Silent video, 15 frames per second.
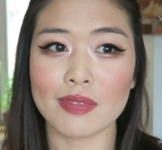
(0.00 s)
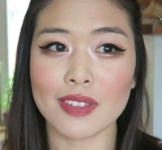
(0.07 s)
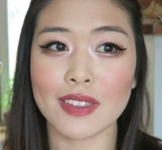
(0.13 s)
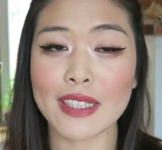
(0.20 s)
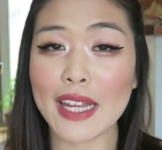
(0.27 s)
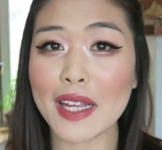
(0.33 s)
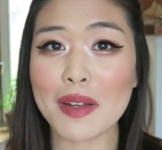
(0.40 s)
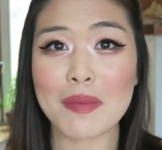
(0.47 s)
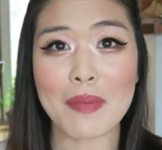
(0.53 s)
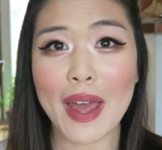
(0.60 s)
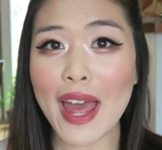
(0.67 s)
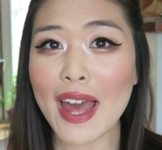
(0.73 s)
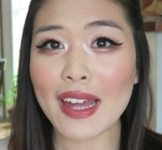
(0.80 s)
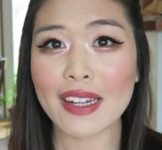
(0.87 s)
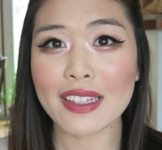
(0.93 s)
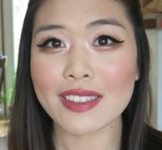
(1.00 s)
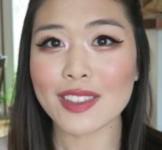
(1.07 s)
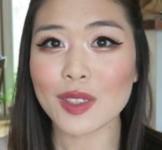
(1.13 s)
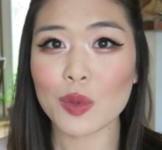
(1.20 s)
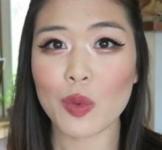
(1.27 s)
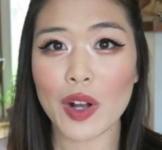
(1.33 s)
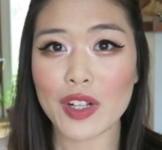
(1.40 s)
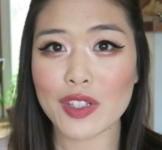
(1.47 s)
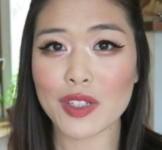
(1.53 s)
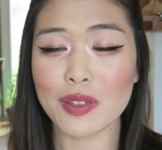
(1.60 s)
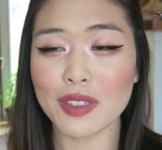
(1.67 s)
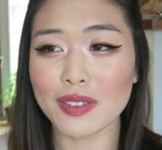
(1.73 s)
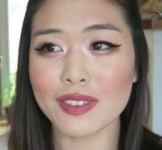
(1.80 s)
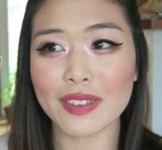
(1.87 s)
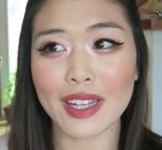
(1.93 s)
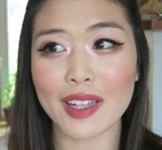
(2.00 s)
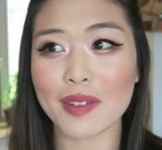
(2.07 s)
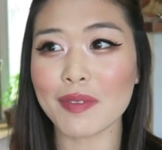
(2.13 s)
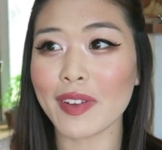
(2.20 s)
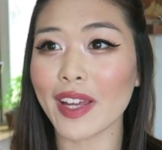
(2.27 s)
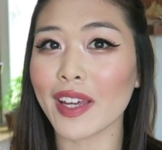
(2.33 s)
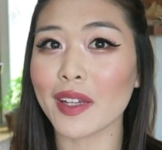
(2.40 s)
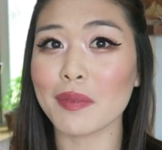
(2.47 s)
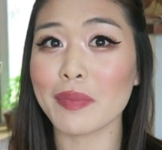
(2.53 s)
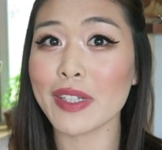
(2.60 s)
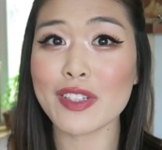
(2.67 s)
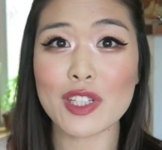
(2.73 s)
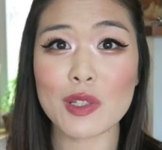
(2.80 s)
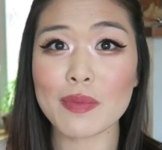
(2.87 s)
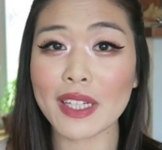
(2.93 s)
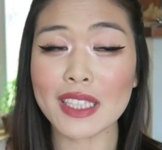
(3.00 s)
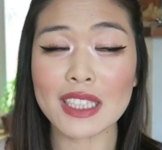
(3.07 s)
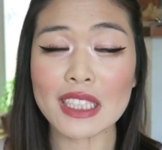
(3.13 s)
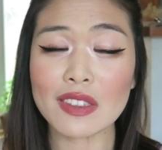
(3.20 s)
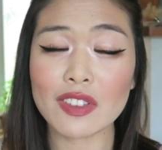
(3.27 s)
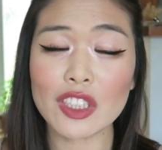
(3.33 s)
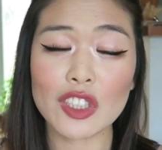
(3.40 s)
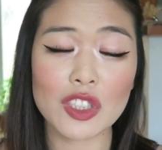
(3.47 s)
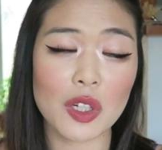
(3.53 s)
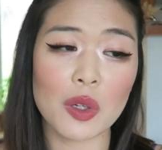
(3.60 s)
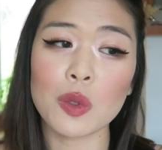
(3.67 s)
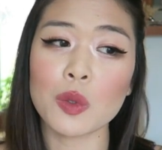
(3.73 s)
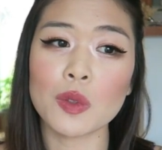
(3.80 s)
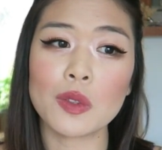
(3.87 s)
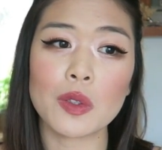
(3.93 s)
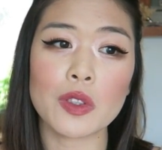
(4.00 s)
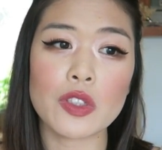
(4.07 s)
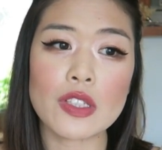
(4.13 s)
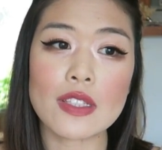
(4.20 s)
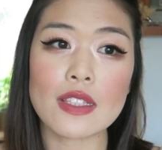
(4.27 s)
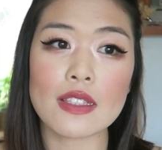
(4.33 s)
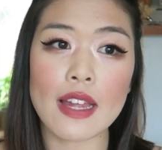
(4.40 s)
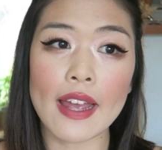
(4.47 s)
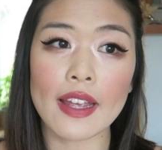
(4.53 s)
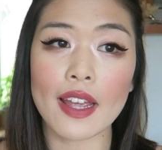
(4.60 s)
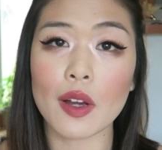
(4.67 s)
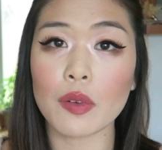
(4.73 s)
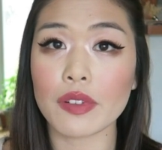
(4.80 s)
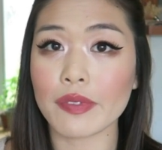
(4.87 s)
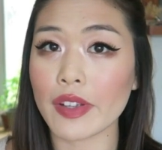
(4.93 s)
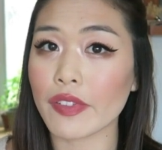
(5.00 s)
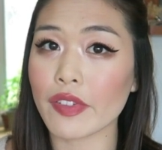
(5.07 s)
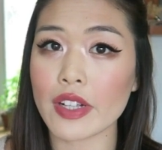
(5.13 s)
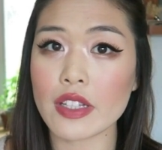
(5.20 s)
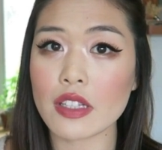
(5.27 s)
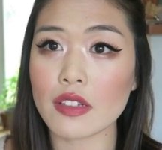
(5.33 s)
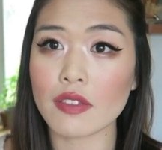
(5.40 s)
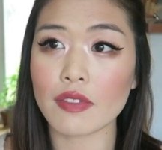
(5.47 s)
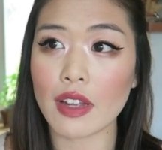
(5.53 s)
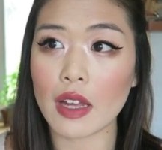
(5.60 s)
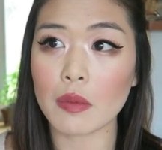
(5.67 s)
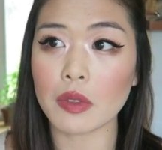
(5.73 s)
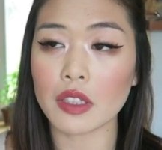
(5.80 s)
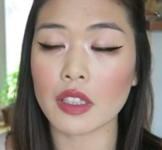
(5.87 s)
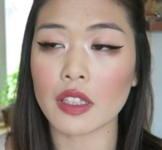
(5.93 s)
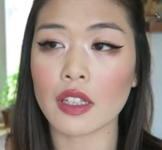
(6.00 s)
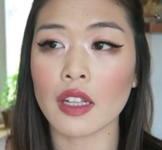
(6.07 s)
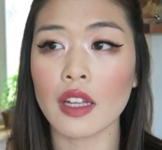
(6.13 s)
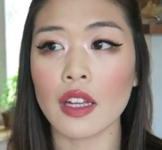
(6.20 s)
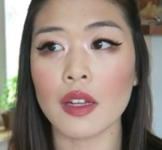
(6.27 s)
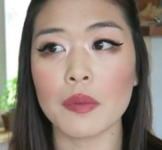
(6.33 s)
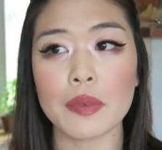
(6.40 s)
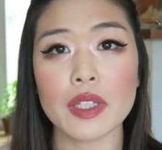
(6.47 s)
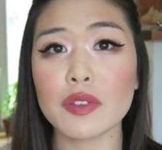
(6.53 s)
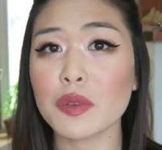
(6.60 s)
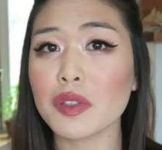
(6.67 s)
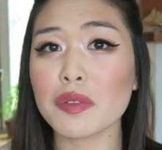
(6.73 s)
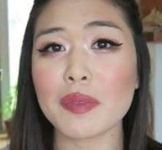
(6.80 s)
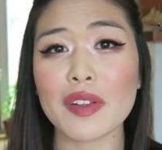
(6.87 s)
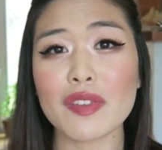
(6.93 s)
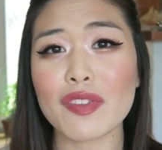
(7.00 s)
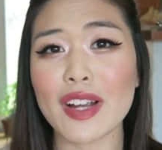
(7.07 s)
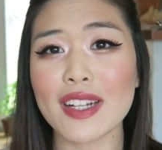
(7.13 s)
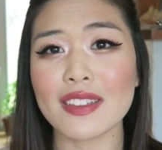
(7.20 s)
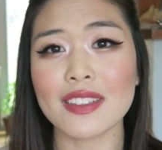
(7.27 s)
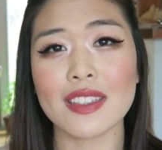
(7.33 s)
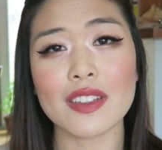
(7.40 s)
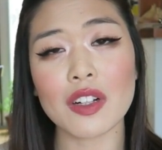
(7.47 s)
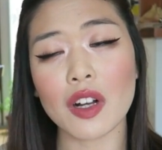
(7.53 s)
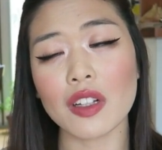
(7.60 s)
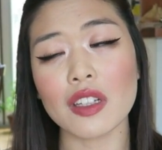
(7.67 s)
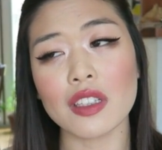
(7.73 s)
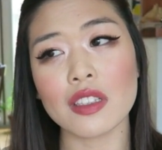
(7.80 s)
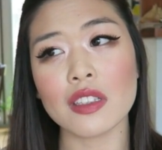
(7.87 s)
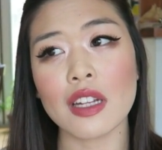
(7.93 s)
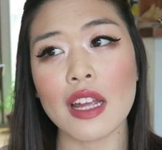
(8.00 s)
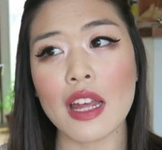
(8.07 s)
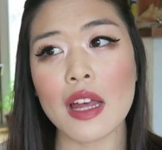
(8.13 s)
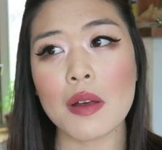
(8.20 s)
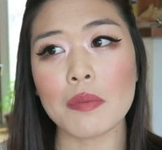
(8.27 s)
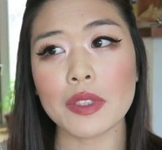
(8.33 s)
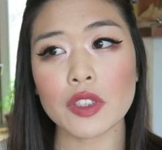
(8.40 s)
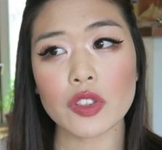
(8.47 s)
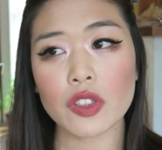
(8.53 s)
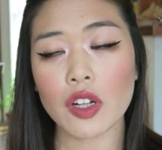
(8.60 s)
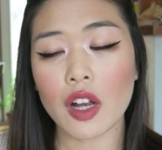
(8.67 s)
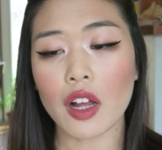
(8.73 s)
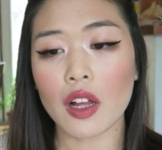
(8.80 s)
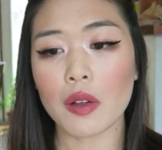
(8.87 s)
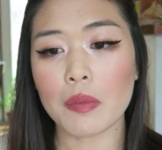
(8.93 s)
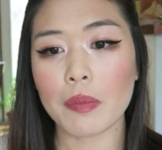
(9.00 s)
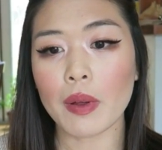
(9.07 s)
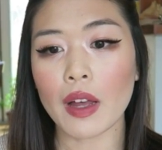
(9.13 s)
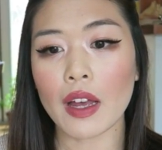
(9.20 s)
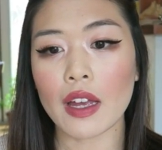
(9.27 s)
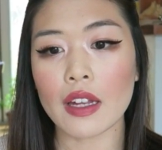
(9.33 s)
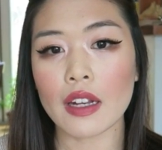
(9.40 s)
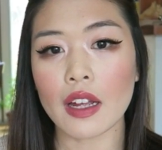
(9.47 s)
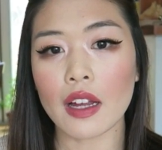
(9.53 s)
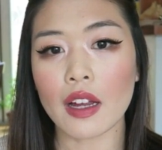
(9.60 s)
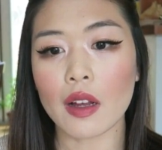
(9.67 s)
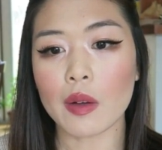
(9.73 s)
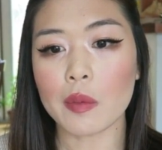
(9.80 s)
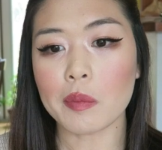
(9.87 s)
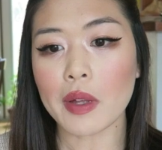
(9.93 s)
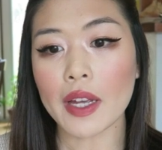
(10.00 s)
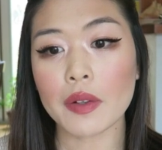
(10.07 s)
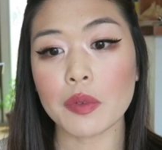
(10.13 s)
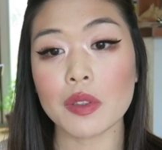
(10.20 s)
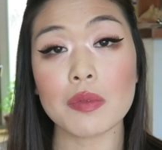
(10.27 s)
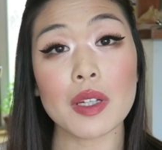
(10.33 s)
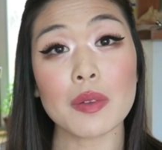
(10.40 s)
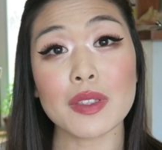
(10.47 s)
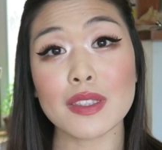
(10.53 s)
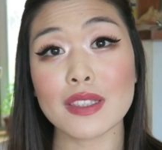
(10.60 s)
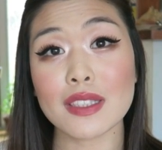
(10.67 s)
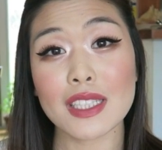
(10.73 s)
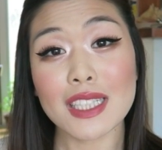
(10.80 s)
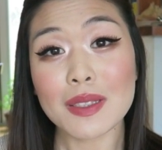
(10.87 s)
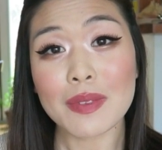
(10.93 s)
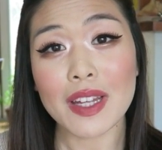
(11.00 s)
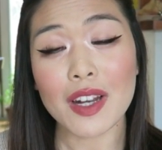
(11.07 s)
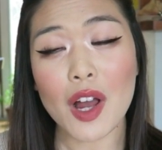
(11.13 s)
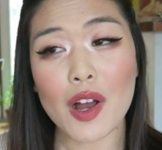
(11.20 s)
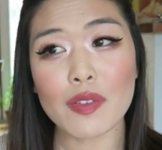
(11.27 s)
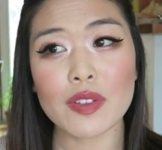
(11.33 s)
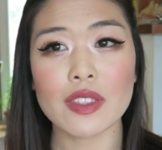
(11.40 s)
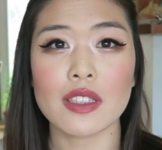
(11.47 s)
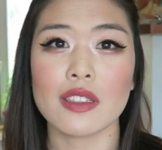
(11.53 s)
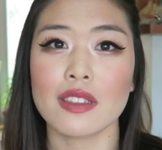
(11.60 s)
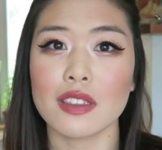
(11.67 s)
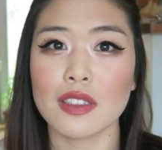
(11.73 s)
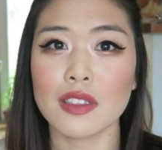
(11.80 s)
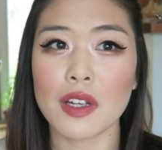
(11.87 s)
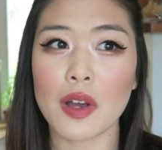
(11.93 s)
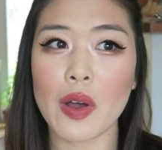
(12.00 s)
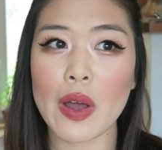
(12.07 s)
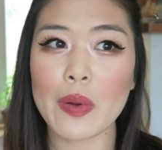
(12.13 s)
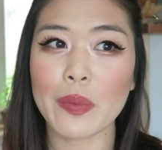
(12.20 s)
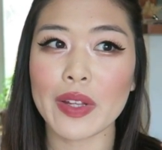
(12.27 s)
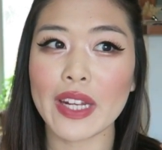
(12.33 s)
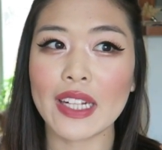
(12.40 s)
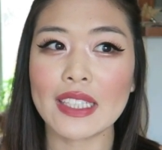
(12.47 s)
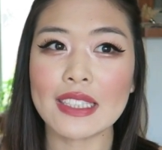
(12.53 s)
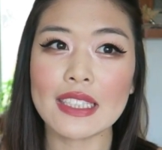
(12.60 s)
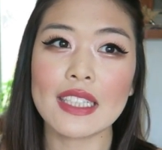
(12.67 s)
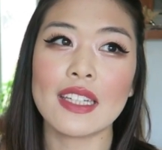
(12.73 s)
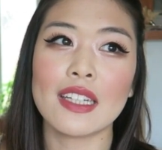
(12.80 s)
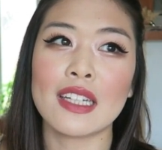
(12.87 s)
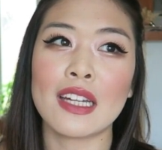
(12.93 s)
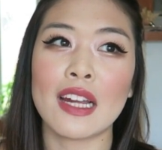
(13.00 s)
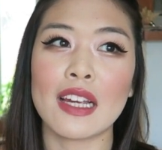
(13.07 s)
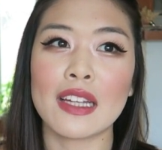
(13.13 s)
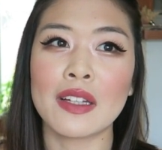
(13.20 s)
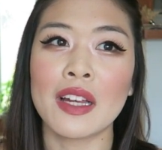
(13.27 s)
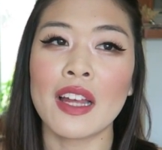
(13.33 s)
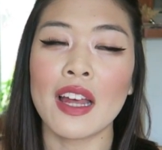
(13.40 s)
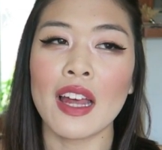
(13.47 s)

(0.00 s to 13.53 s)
stay in bed and just watch like binge my TV shows, or just hang out with my friends and family. But even with my friends, they're all in Montreal, but I wouldn't be able to see them that often. So, and when I did, I